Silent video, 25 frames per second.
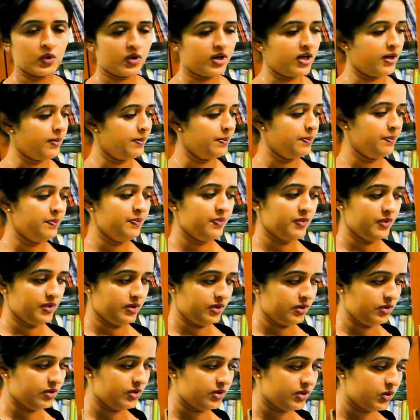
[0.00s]
Okay.
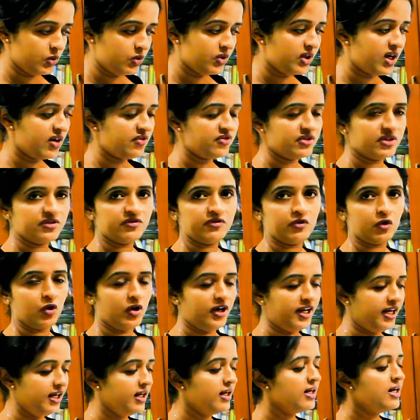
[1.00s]
So soon after
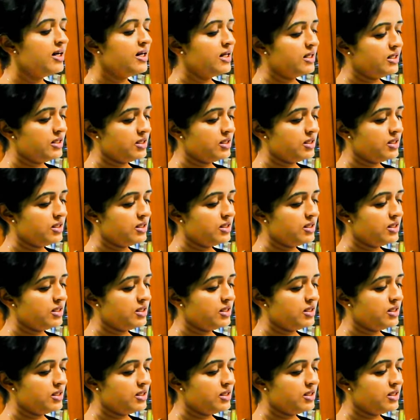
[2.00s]
folding,